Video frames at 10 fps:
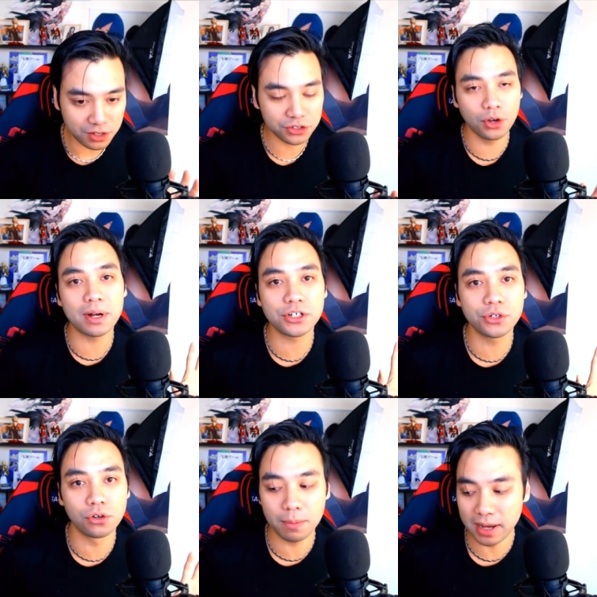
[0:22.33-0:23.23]
not much
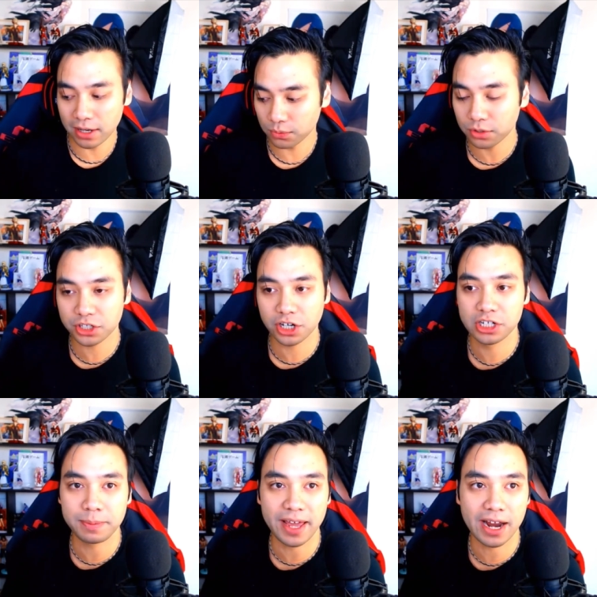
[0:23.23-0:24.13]
talk about what's going
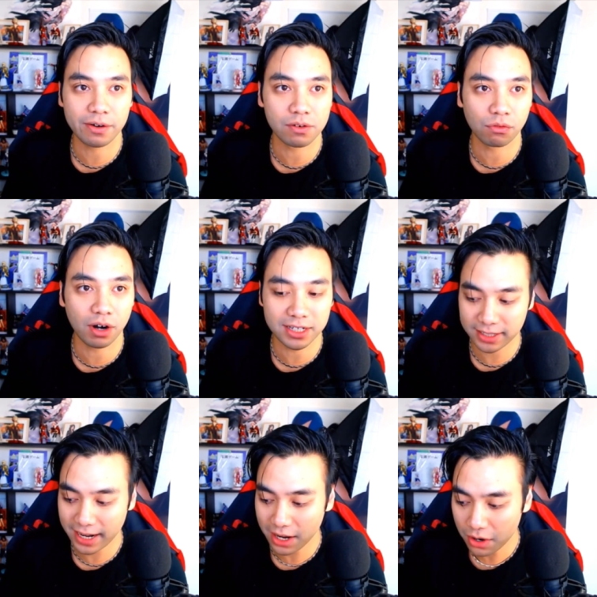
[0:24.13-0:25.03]
to be airing right
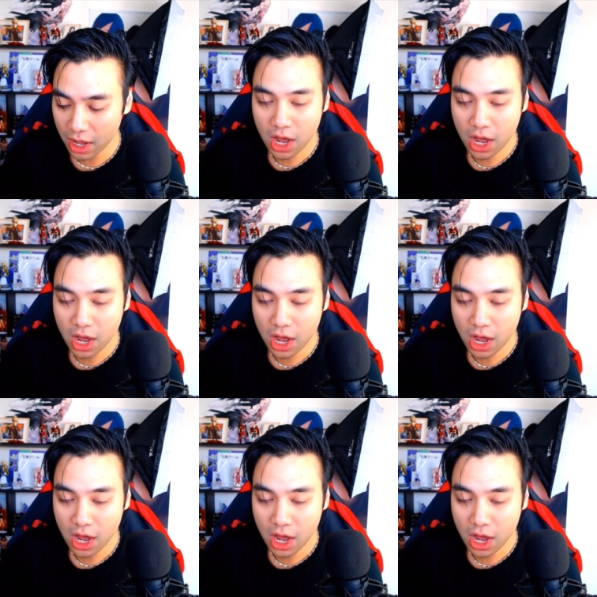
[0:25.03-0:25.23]
now.